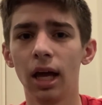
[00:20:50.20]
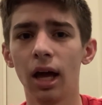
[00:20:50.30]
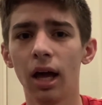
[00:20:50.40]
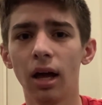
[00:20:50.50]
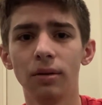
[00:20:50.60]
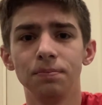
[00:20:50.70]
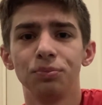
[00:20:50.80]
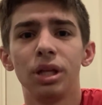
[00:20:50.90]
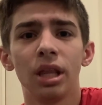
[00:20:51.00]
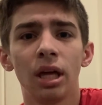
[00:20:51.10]

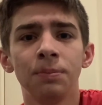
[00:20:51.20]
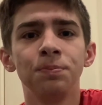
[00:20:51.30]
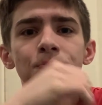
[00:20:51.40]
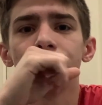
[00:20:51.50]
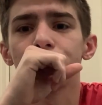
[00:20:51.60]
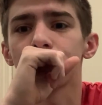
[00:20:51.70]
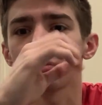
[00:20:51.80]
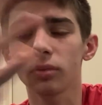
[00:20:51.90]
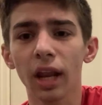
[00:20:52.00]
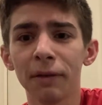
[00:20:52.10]
And then,
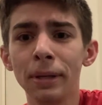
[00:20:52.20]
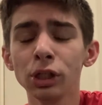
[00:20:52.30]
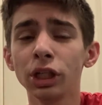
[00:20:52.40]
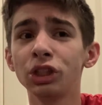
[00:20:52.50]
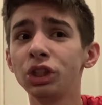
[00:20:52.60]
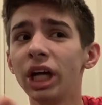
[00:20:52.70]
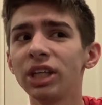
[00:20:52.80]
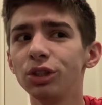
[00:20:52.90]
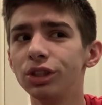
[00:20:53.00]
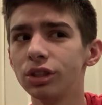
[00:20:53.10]
especially because she
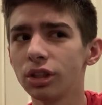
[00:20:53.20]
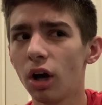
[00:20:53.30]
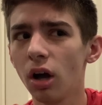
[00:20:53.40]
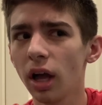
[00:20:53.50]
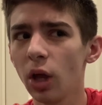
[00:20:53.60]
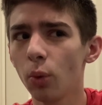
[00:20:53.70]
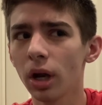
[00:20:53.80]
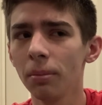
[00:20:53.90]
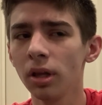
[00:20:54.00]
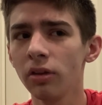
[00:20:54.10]
actually saw Hayward, I
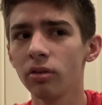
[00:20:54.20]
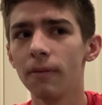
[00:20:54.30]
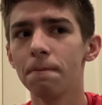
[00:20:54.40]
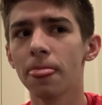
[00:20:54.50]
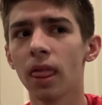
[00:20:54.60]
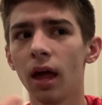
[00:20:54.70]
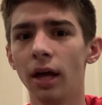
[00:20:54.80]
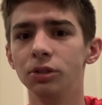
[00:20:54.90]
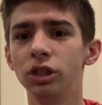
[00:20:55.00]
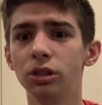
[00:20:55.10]
believe,
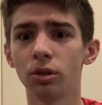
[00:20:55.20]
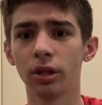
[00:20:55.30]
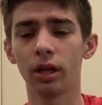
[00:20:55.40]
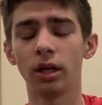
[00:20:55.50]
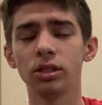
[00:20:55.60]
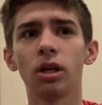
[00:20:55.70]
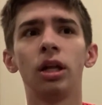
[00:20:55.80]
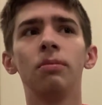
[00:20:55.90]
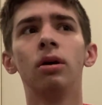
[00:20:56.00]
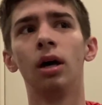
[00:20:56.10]
and she turned the guns on
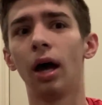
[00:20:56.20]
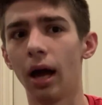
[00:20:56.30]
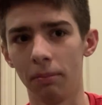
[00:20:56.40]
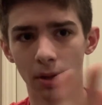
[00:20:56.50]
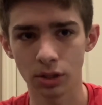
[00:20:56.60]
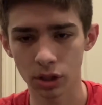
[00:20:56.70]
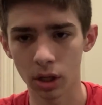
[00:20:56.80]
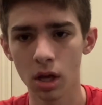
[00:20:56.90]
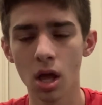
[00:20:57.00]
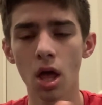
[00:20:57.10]
him. I'm not sure.
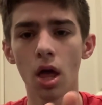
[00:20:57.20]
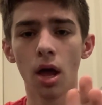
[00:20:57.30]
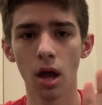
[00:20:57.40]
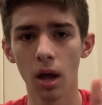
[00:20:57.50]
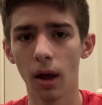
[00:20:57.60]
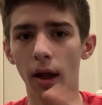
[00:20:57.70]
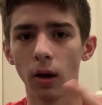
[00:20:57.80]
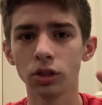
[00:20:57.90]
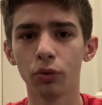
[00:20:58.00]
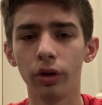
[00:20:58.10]
I
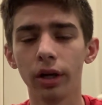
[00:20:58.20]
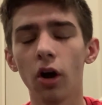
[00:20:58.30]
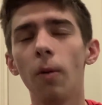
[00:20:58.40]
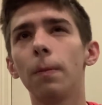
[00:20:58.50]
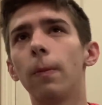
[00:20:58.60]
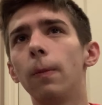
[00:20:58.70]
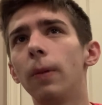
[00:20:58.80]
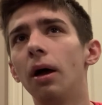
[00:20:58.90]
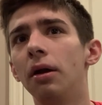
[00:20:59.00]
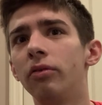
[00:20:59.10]
also really hope,
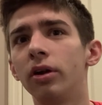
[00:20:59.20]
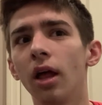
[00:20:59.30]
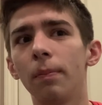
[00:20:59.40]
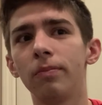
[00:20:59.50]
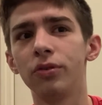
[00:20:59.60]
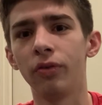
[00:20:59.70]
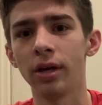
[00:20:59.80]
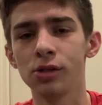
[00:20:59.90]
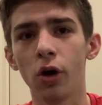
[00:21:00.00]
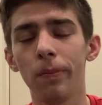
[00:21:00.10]
and I've heard lots of
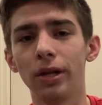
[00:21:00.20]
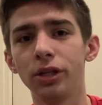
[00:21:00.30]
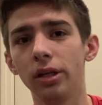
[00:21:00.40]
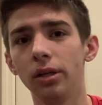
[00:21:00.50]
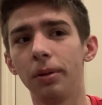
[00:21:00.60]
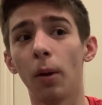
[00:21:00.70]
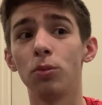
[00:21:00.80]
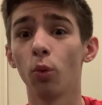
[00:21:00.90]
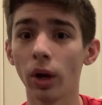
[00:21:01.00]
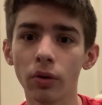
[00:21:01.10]
fans hope, that she becomes a
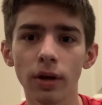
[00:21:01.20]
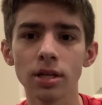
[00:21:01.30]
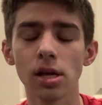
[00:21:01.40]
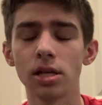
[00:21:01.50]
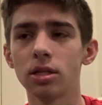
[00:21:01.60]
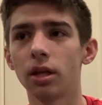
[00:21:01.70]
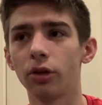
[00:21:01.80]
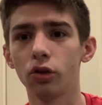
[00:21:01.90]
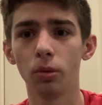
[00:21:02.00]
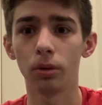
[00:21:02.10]
waitress, as in like the
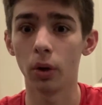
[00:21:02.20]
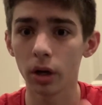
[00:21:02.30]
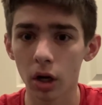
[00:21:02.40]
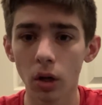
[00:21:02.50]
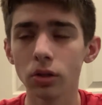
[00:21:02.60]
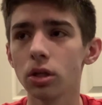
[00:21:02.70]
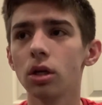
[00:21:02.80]
Two Broke Girls.